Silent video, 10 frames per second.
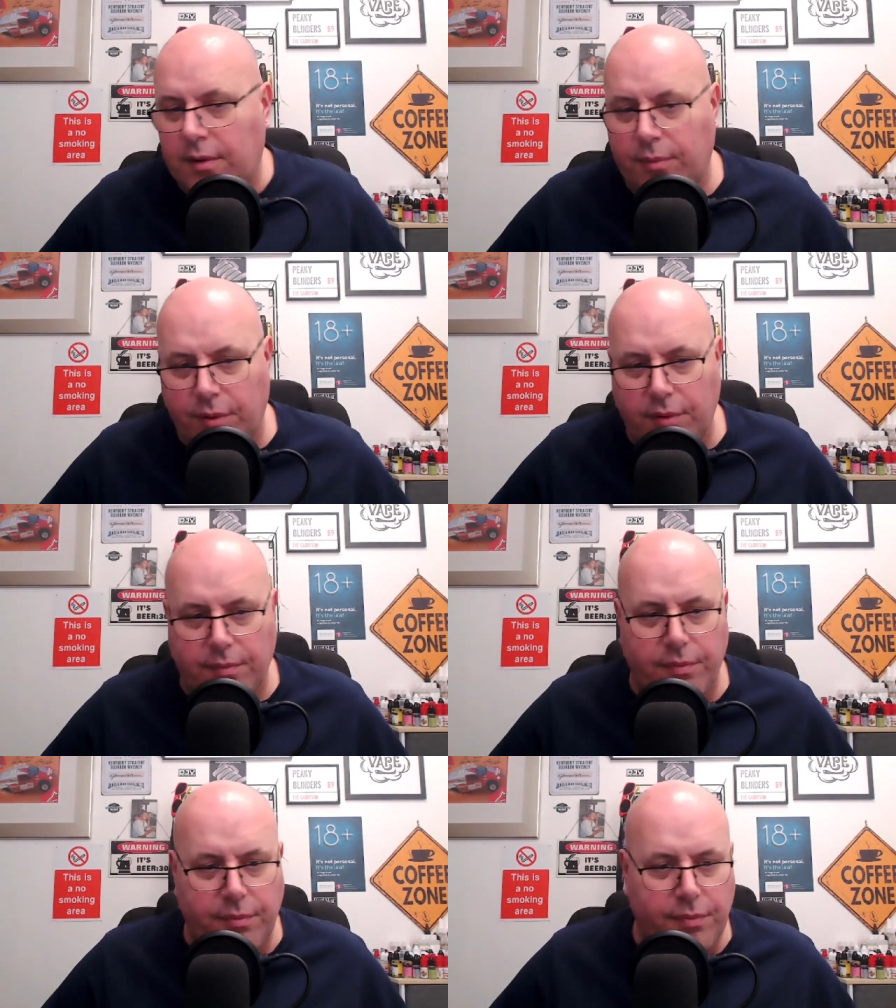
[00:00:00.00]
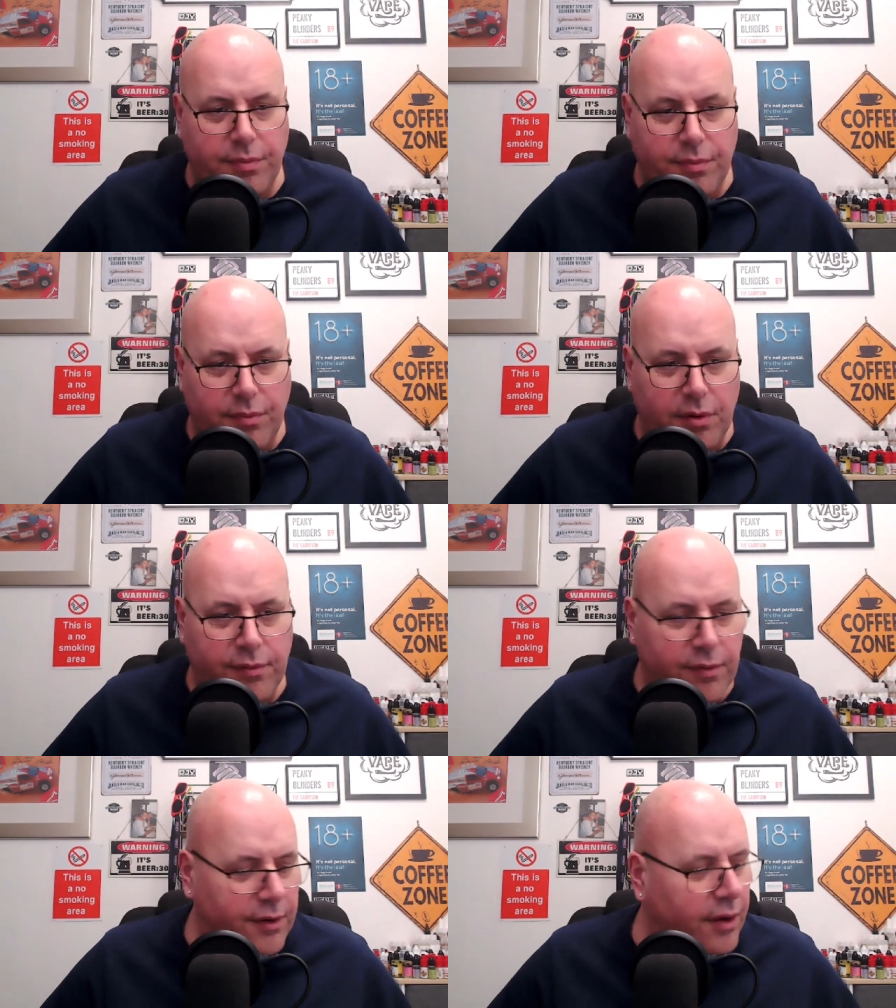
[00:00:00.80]
But more
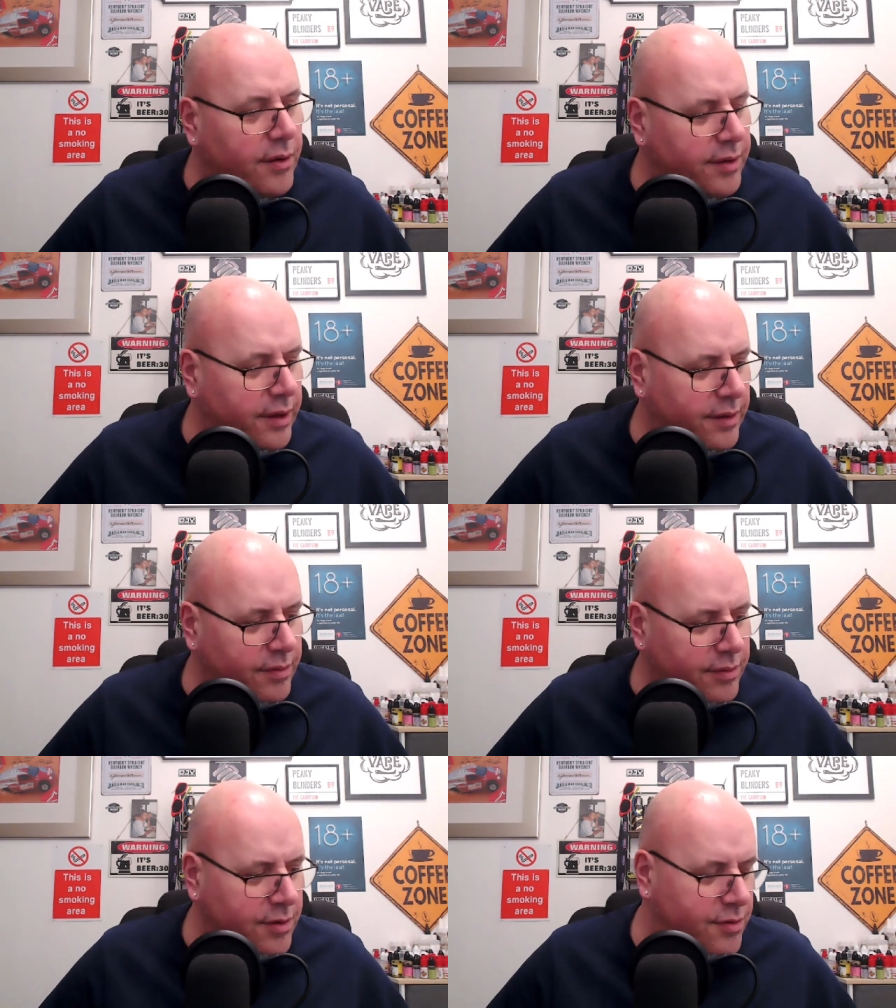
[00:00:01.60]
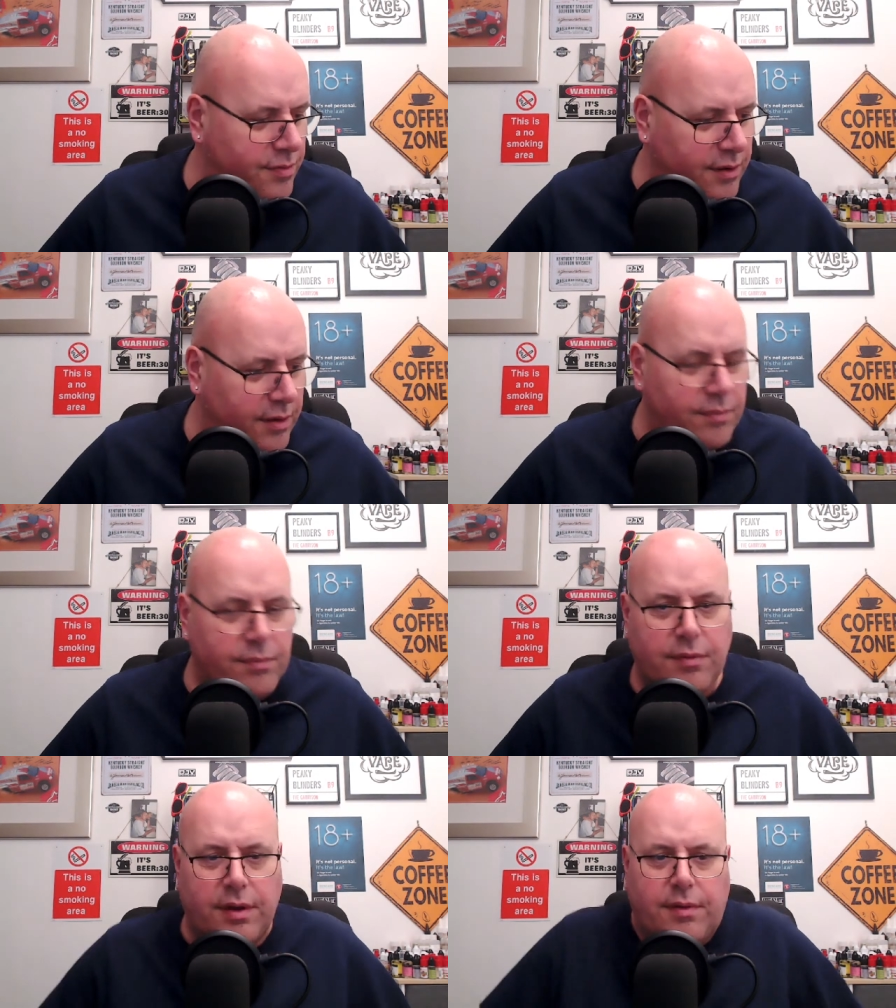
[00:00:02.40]
often than not, you can just,
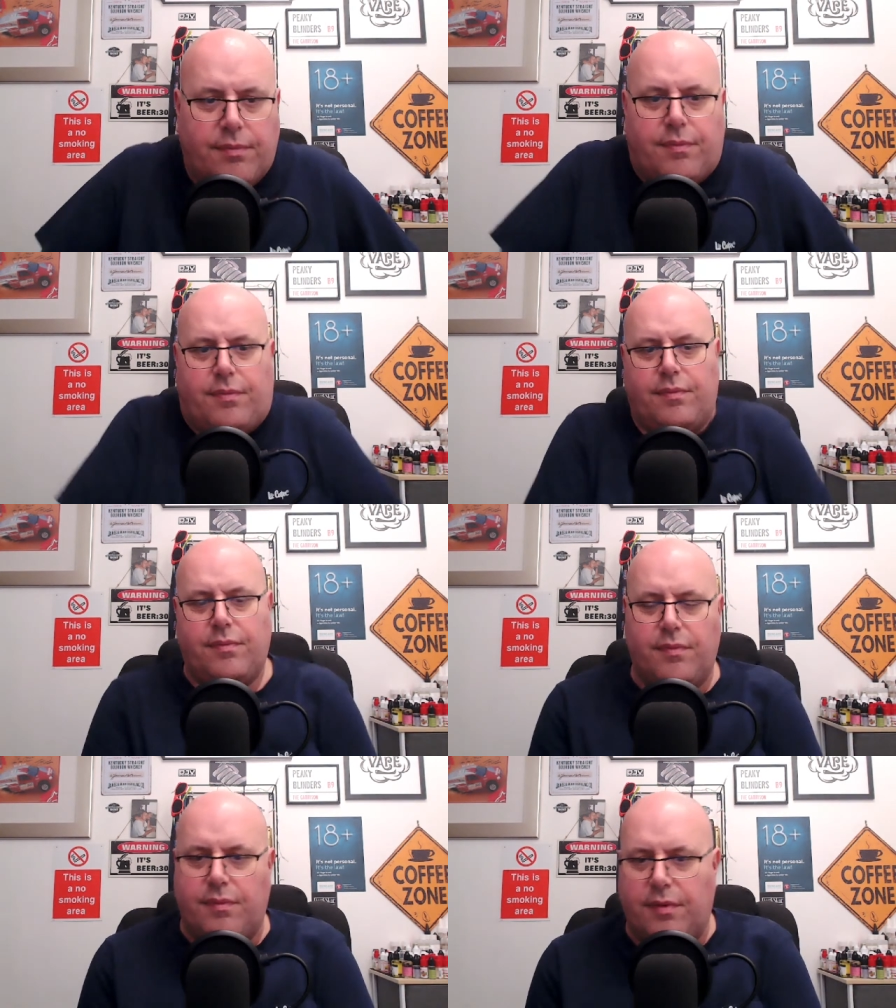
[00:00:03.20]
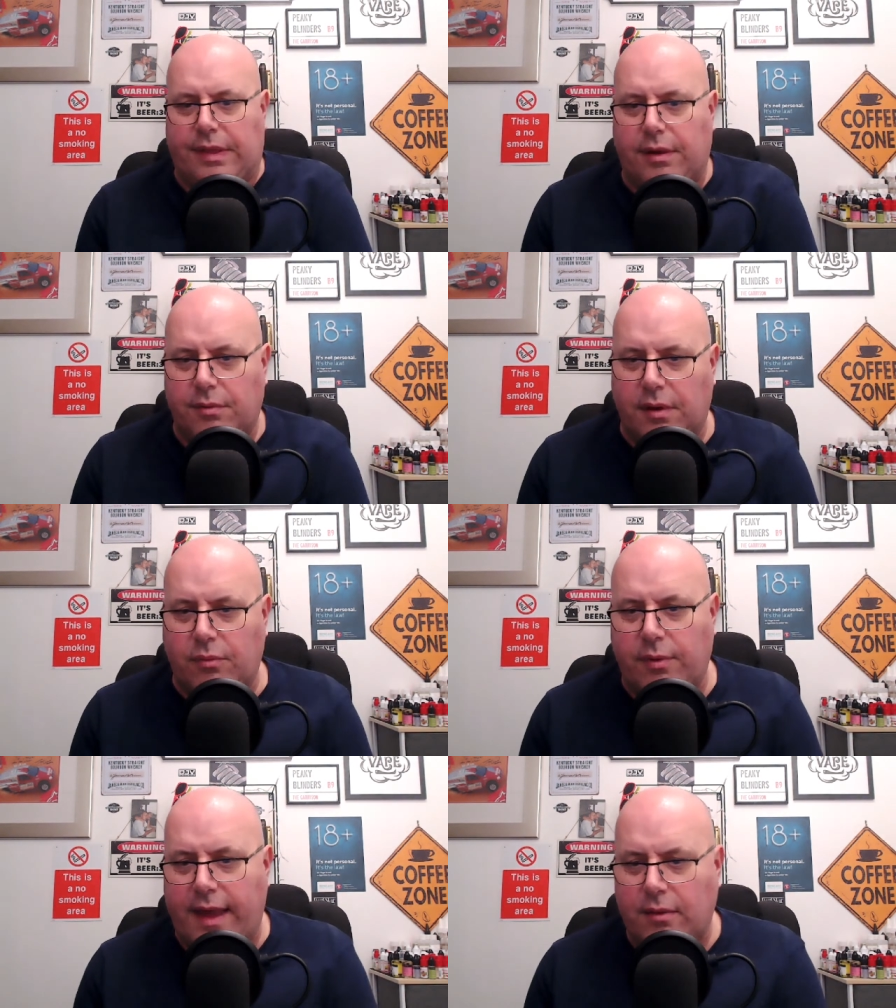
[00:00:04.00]
you can do
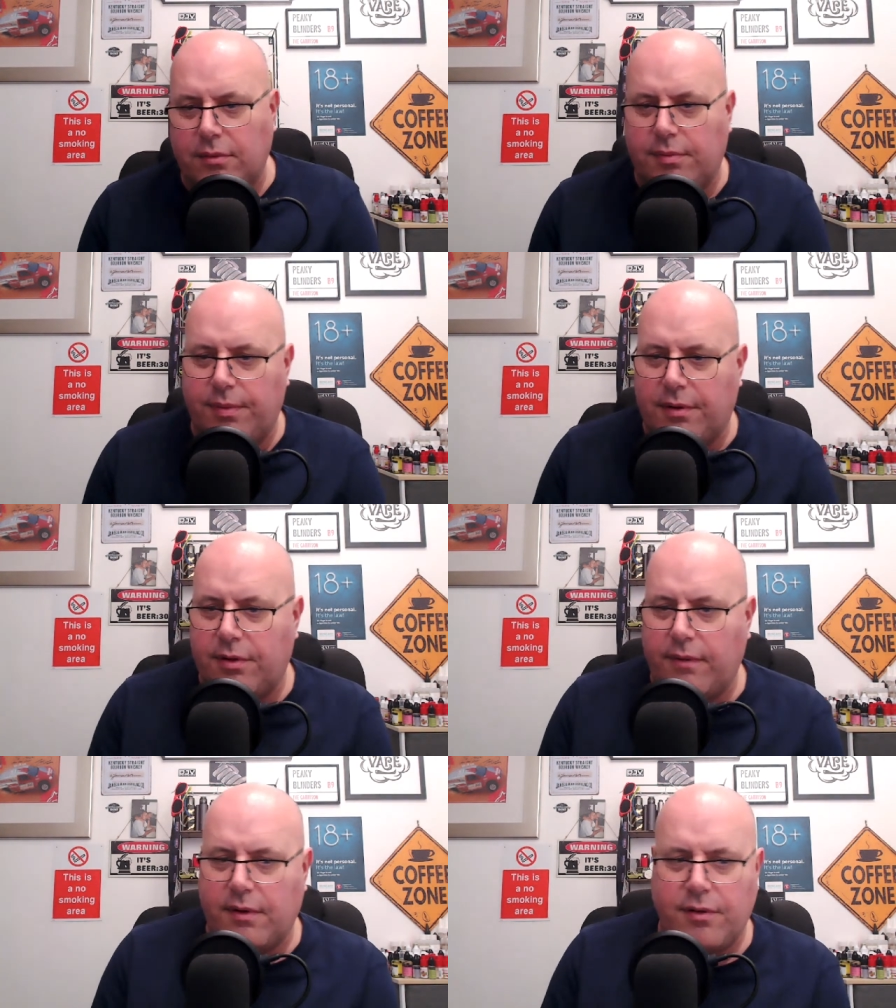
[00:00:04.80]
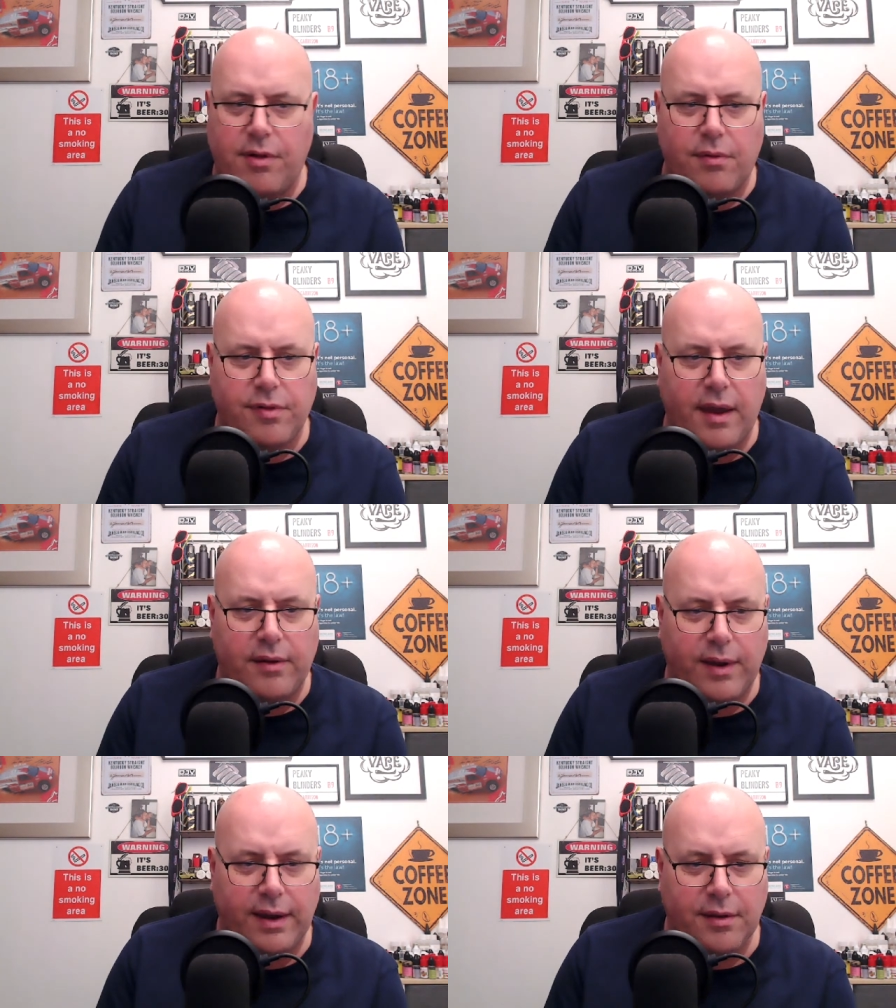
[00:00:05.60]
without, because you haven't got to show a sign of
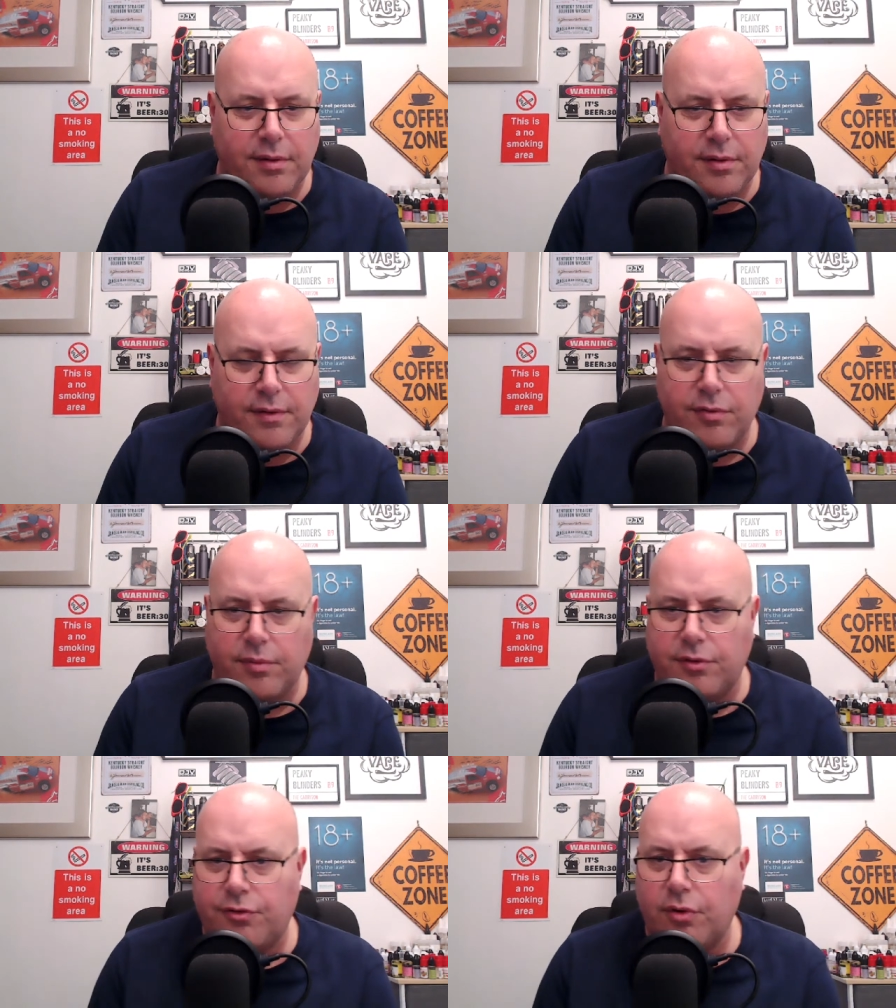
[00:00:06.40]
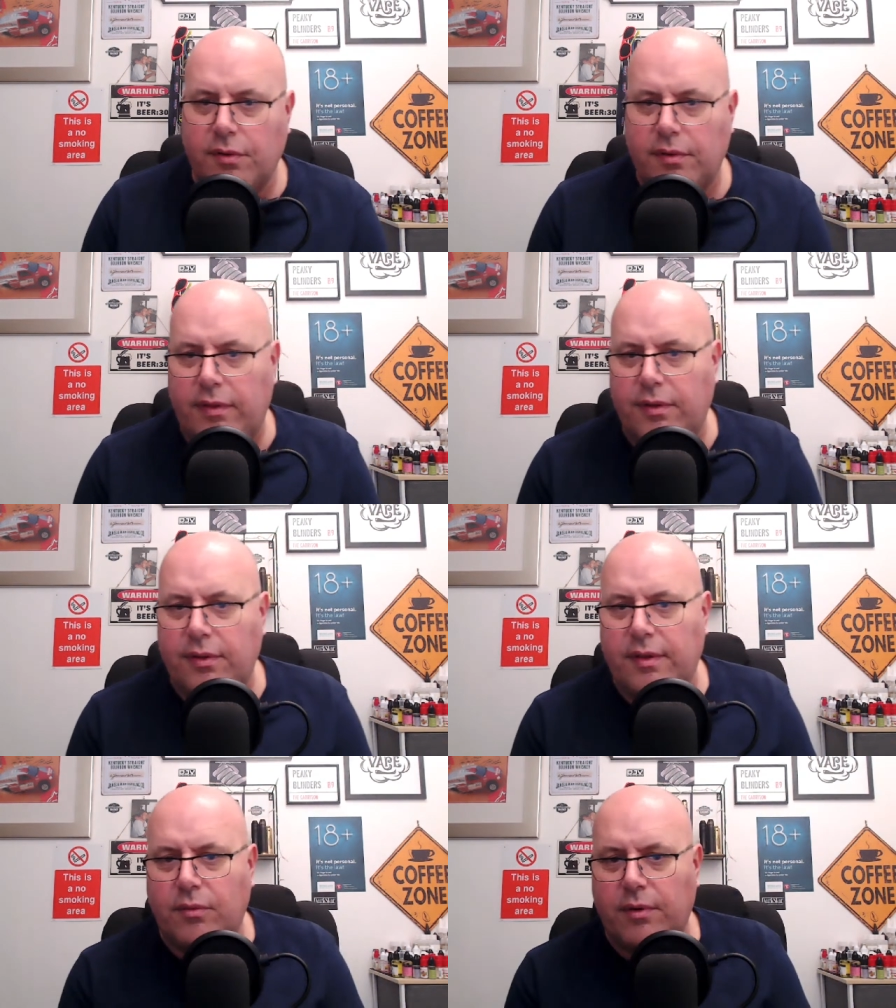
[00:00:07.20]
weakness, because if somebody's drunk, then they
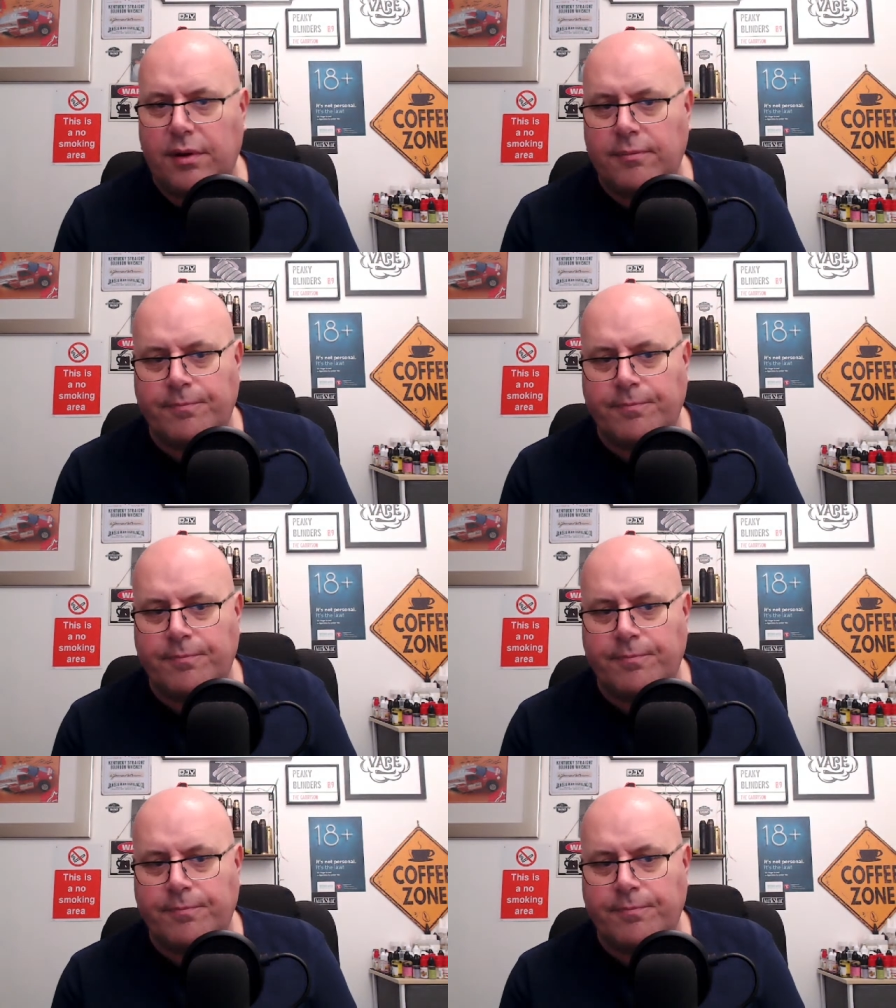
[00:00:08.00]
think they're winning.